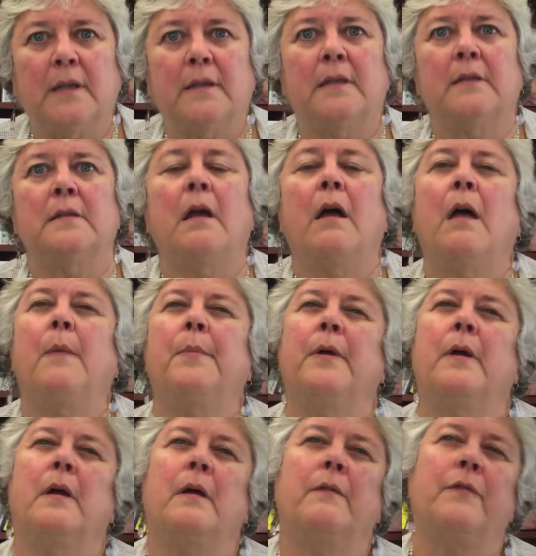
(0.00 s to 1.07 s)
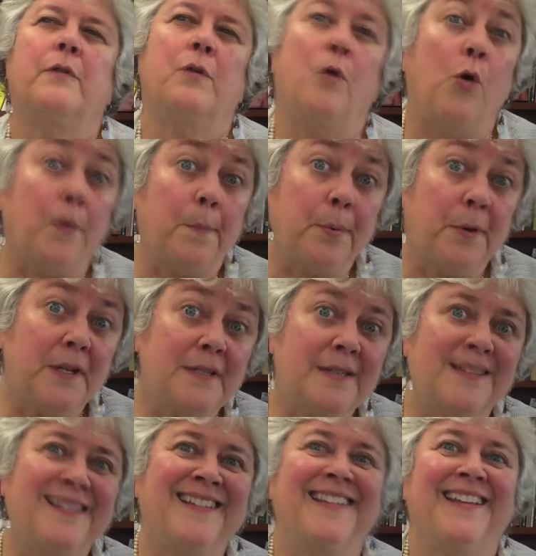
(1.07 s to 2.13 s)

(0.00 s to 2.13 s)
at the top of corporate